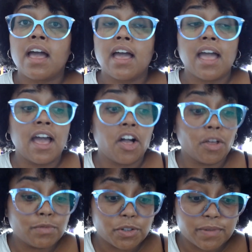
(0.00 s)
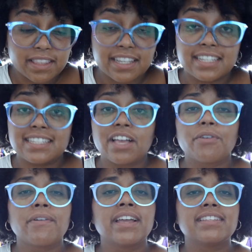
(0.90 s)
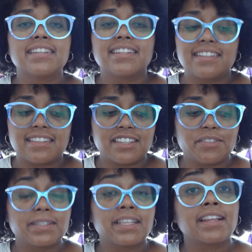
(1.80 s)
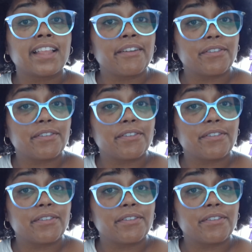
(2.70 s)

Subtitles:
helps you with this. Now, granted, this was not a life or death